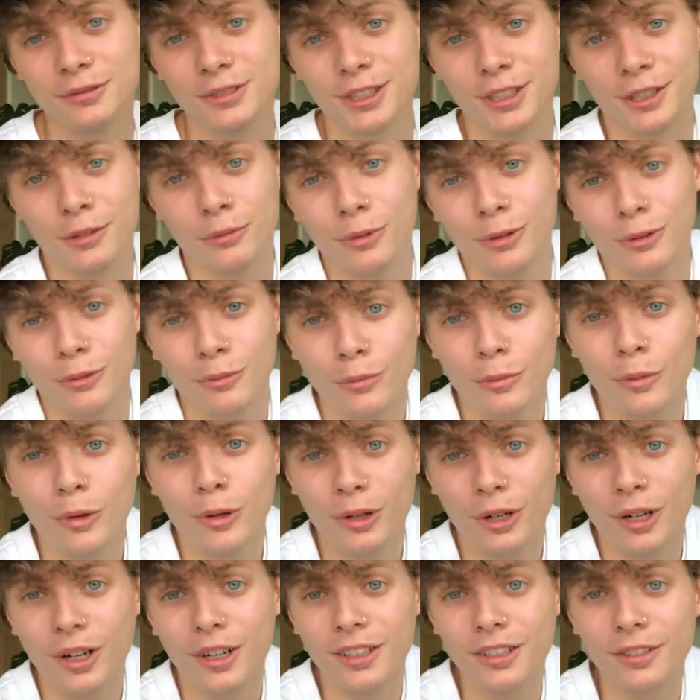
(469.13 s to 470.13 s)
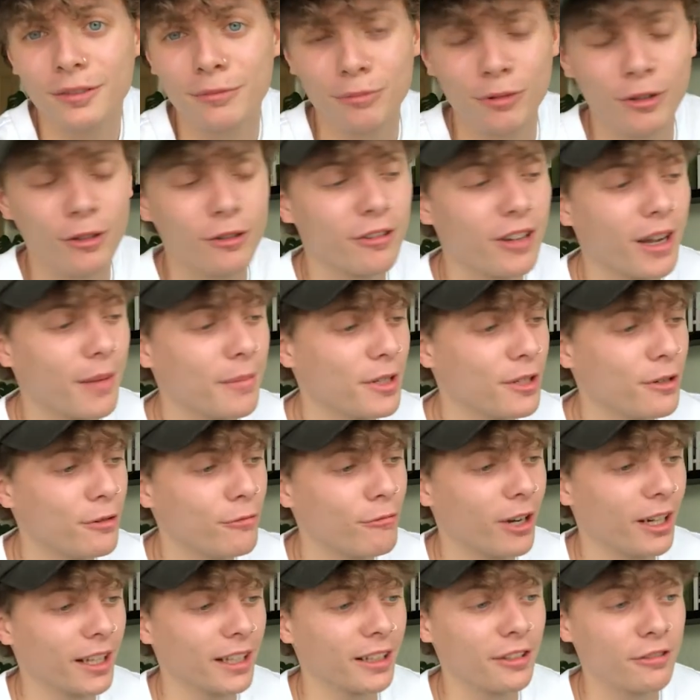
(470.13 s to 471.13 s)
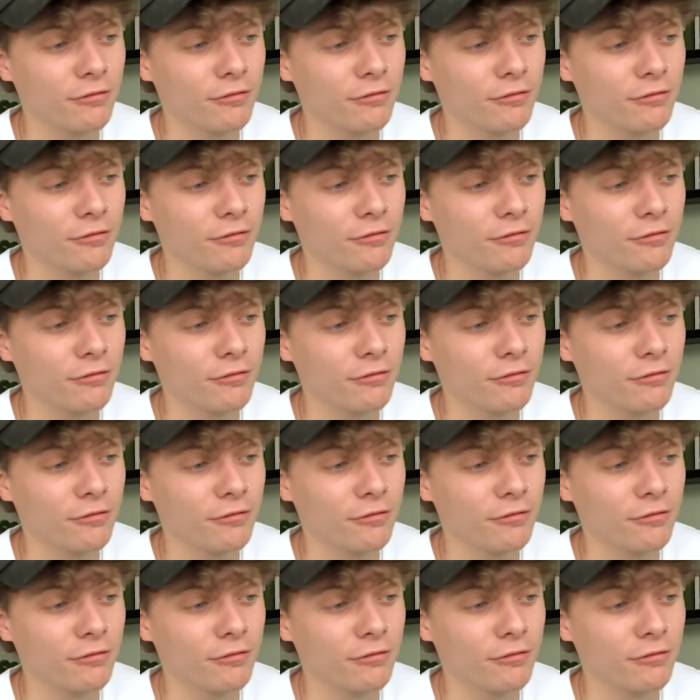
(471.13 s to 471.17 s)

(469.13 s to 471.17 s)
You know, what kind of program are you running?